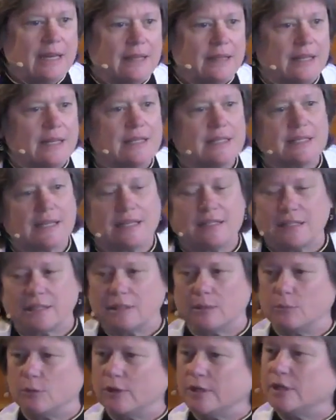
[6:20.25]
that he said to
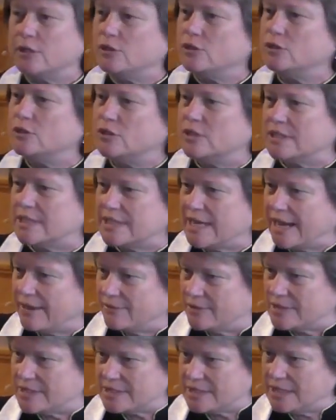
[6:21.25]
the boy, "Could you just
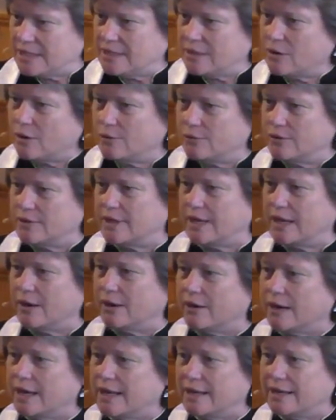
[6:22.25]
have a seat over
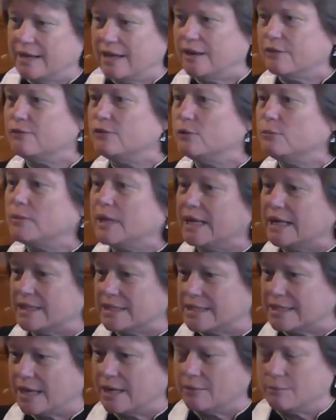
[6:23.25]
there, and in a few
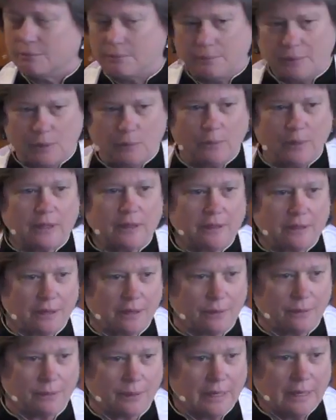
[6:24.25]
minutes I'll be with
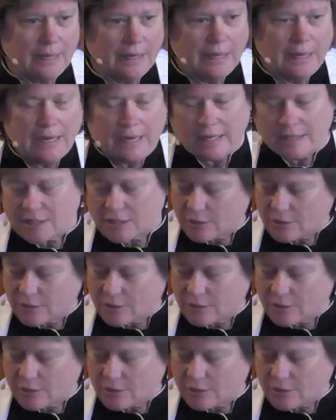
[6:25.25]
you." And